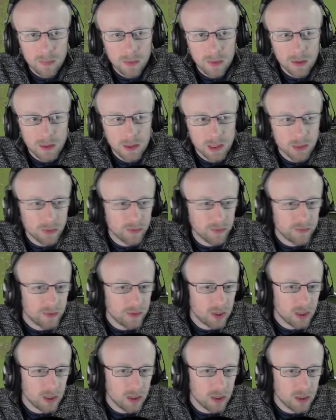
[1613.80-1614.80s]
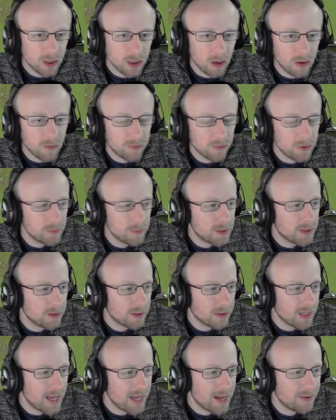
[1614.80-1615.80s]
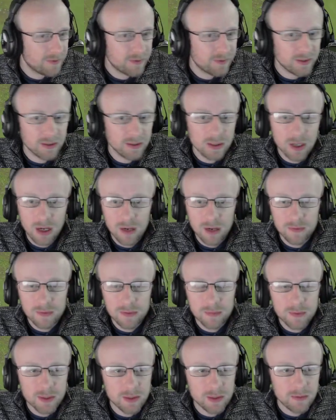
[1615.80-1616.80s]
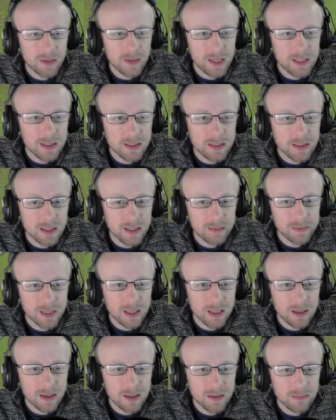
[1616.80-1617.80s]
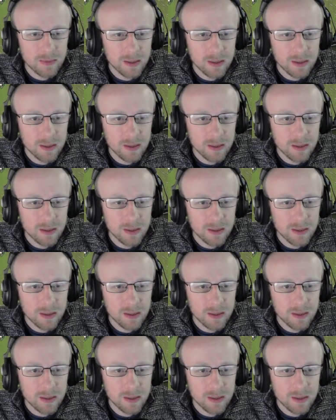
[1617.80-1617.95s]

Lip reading: So we've carved them to the left and then carved them to the right at the same time.